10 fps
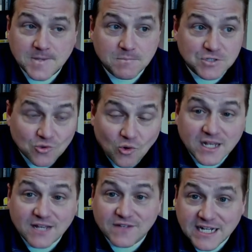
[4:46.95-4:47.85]
The
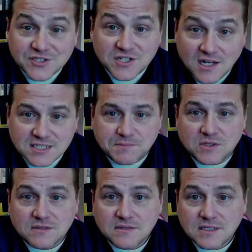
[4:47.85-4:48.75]
majority of each
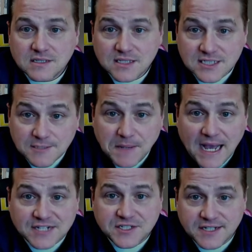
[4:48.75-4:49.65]
Gospel is the
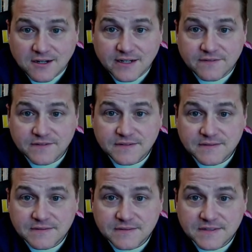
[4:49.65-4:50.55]
Passion narrative.
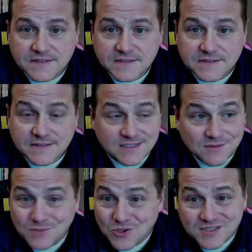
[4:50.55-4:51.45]
That's
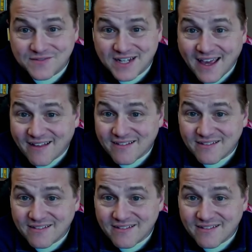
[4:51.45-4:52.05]
what most of it is.